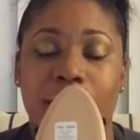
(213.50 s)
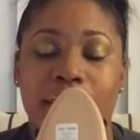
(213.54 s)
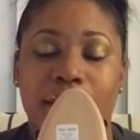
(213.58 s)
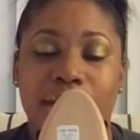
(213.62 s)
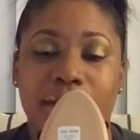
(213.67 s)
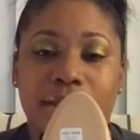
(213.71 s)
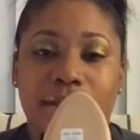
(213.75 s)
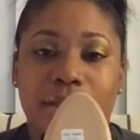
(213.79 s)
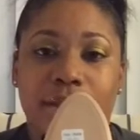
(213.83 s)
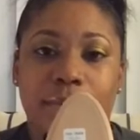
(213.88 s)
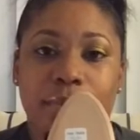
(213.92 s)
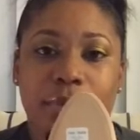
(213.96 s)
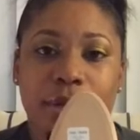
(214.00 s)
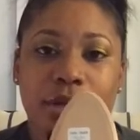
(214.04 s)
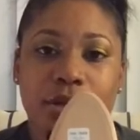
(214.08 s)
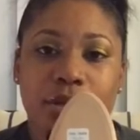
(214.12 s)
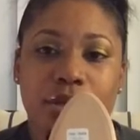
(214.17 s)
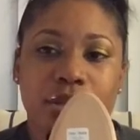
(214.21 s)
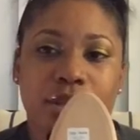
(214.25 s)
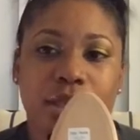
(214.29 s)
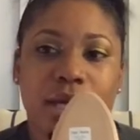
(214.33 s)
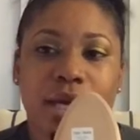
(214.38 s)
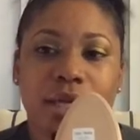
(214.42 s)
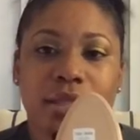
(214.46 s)
is a
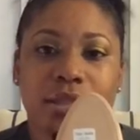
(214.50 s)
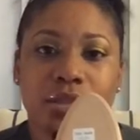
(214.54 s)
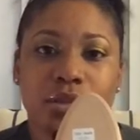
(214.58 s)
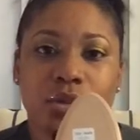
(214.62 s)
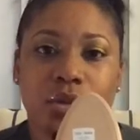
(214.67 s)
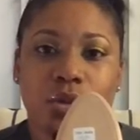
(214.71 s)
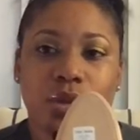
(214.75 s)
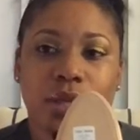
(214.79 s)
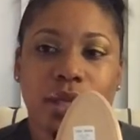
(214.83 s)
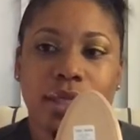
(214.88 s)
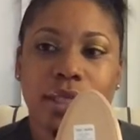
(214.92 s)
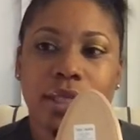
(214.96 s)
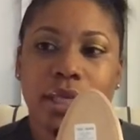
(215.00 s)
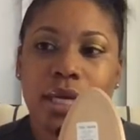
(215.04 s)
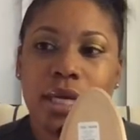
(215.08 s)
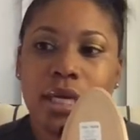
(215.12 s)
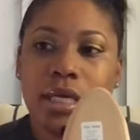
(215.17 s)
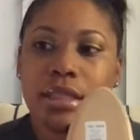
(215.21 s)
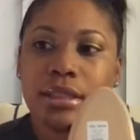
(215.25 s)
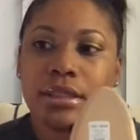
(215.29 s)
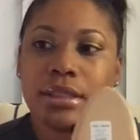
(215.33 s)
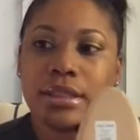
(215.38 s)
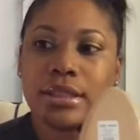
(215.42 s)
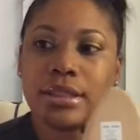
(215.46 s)
bigger size. So like,
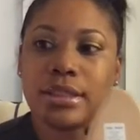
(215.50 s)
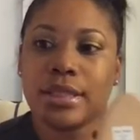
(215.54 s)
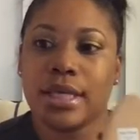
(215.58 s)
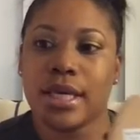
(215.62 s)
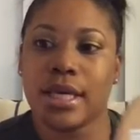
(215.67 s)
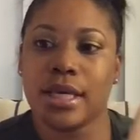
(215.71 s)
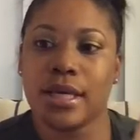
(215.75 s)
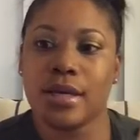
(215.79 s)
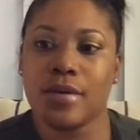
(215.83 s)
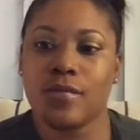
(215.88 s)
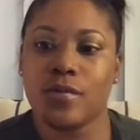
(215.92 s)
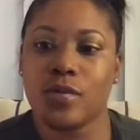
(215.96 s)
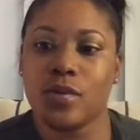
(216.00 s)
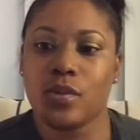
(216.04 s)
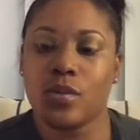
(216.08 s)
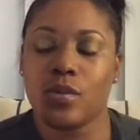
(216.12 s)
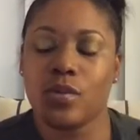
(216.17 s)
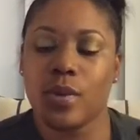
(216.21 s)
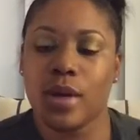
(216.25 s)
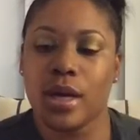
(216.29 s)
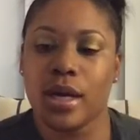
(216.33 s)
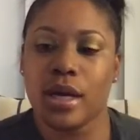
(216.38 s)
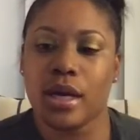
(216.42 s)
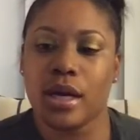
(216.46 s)
just say if you
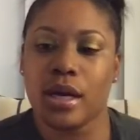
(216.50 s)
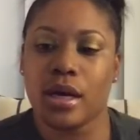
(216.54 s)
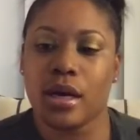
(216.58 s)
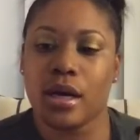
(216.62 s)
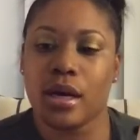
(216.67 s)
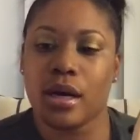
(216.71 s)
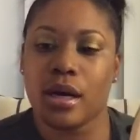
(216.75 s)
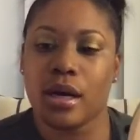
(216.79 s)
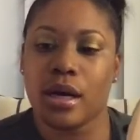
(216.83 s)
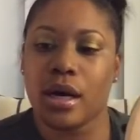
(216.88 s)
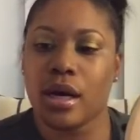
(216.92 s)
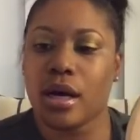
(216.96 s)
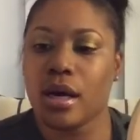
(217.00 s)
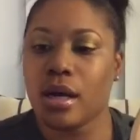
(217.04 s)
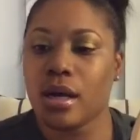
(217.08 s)
wear,